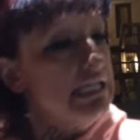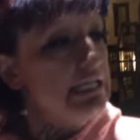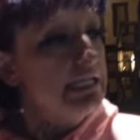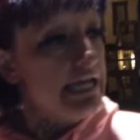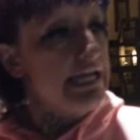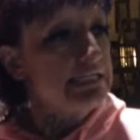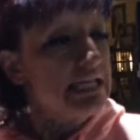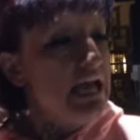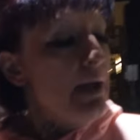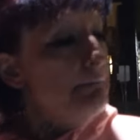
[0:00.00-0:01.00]
in gas. Damn, you
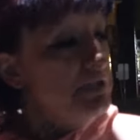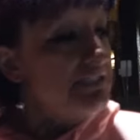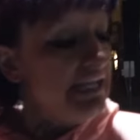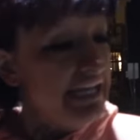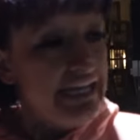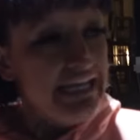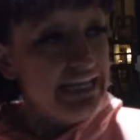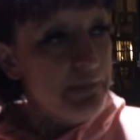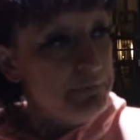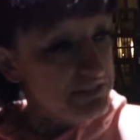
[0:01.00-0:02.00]
can sell me put Put ten
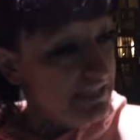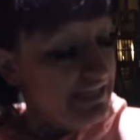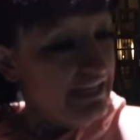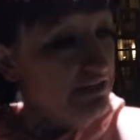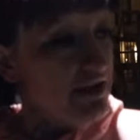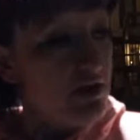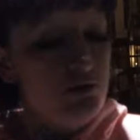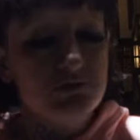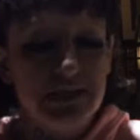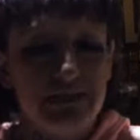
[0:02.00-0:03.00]
in. Put ten in. You got a
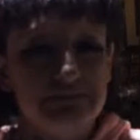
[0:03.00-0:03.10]
whole tank.